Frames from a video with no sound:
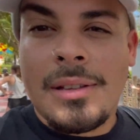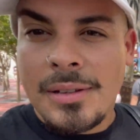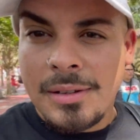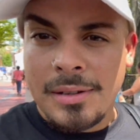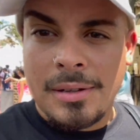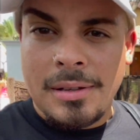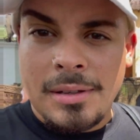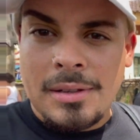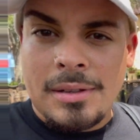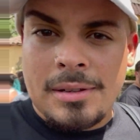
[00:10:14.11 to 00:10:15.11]

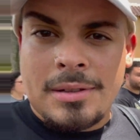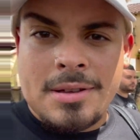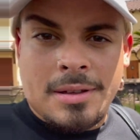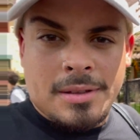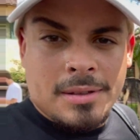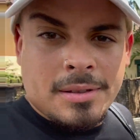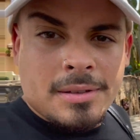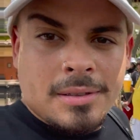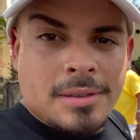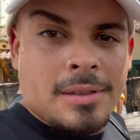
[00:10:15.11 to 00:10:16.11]

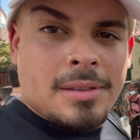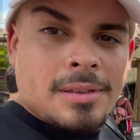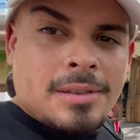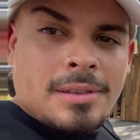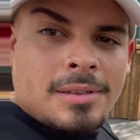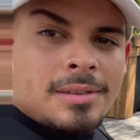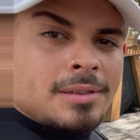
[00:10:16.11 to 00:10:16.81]
(no one is talking)